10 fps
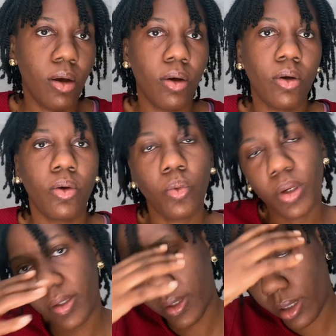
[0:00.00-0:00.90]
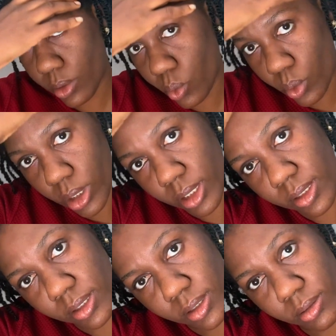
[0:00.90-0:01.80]
or ways I can wait.
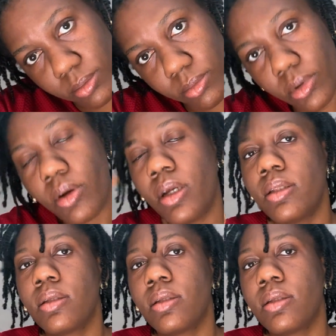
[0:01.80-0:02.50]
Alright,